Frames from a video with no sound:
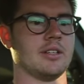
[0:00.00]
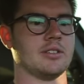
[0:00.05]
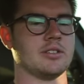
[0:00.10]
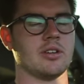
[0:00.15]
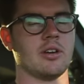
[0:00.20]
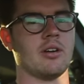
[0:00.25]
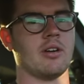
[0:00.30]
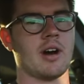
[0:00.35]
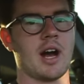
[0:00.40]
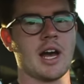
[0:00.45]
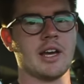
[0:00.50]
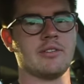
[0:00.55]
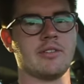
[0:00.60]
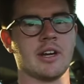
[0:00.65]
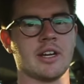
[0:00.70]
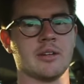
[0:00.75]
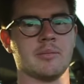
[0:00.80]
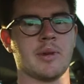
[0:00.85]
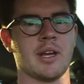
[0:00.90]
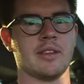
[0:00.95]
So I'd
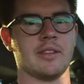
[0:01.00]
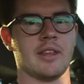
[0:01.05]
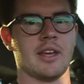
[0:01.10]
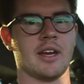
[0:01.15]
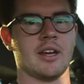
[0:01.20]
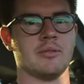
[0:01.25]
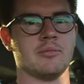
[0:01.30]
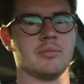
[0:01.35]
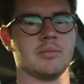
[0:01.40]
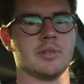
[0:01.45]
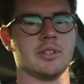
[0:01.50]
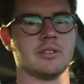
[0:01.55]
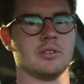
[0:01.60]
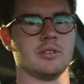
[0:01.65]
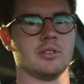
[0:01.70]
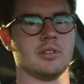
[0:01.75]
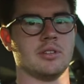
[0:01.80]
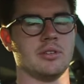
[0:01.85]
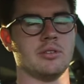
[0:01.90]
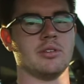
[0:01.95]
recommend
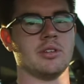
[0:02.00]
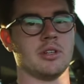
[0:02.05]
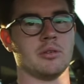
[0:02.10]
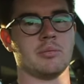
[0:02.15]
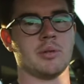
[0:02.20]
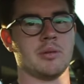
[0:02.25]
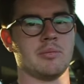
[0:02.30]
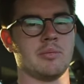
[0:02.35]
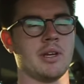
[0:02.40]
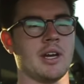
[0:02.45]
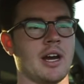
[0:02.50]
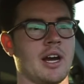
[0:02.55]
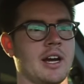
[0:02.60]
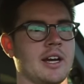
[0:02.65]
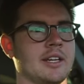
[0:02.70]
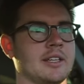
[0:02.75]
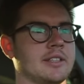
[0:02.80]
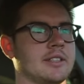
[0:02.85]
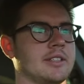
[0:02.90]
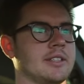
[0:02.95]
them to do your
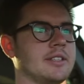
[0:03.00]
PPI.